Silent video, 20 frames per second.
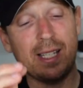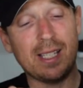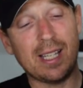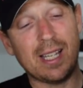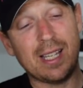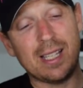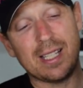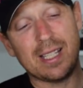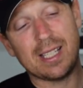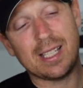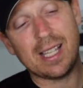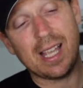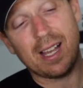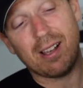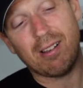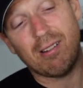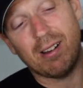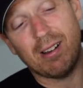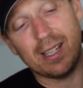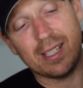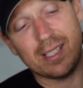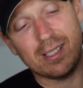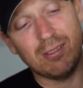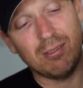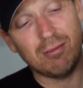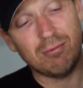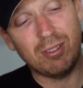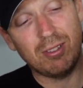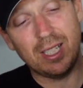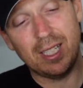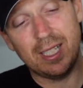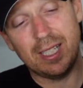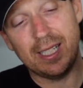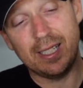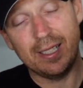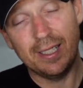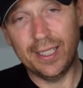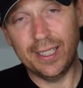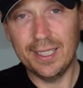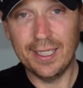say the stack height. It's not
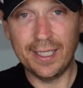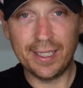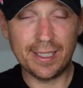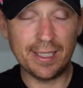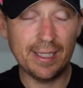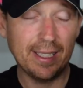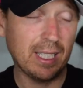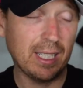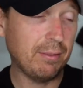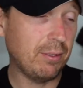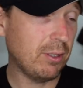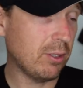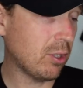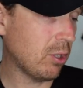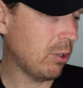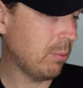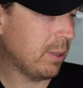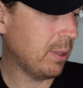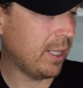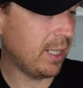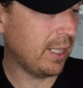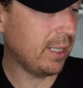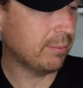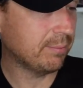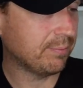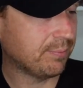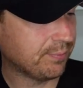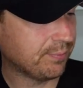really going to give you too many